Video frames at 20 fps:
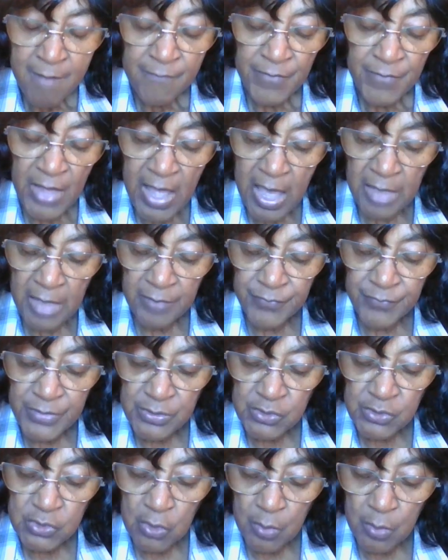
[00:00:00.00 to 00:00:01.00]
for out of
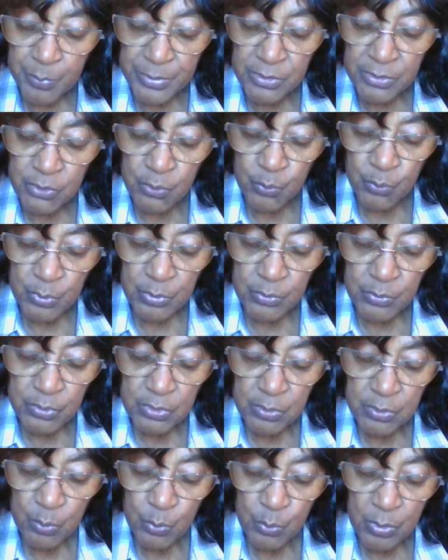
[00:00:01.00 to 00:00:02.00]
the serpent's
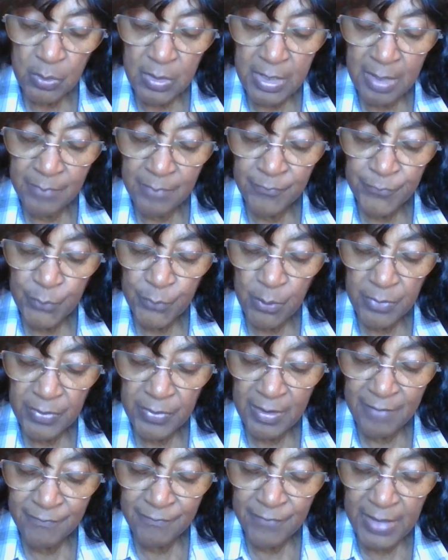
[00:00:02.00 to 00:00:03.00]
roots will come forth
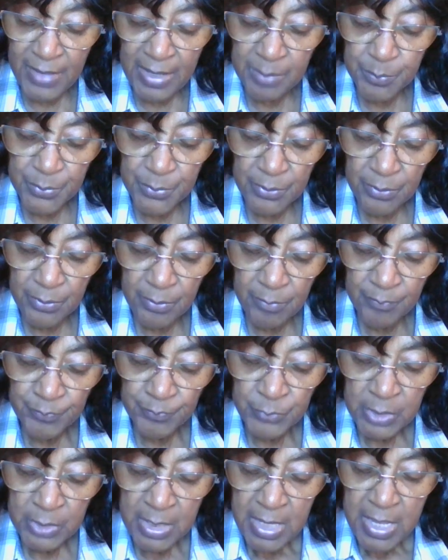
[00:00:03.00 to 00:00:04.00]
a viper,
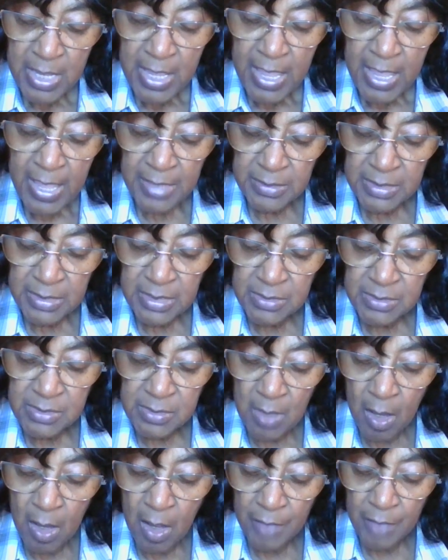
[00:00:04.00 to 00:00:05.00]
and
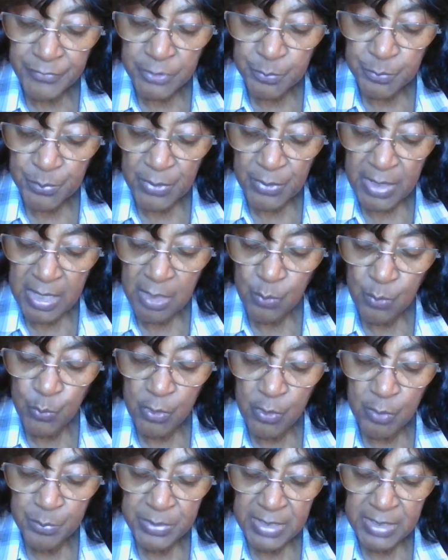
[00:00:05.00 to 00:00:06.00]
its offspring
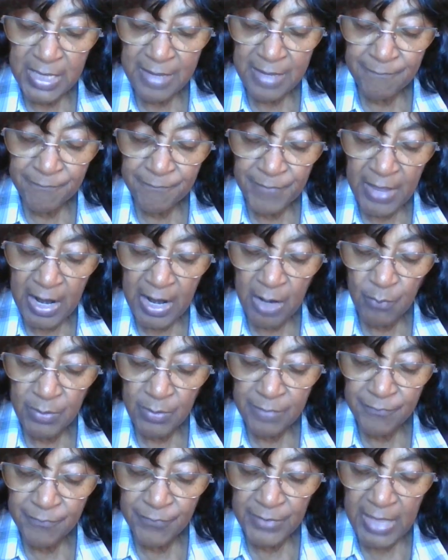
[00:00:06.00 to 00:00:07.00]
will be a
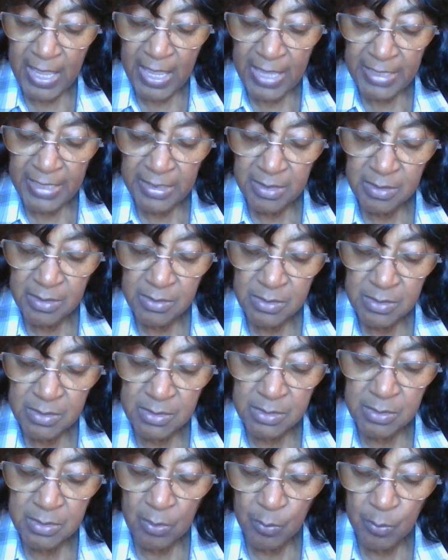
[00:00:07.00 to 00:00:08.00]
fiery flying
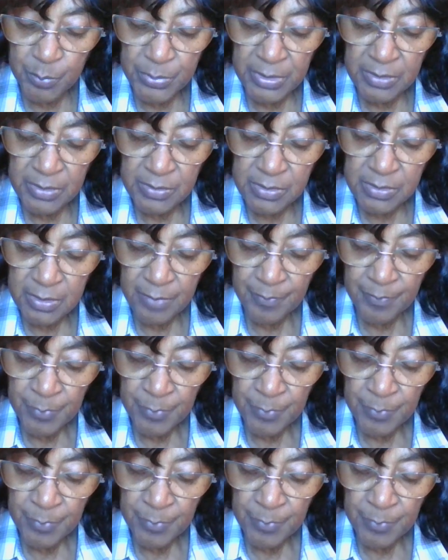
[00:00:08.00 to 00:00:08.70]
serpent.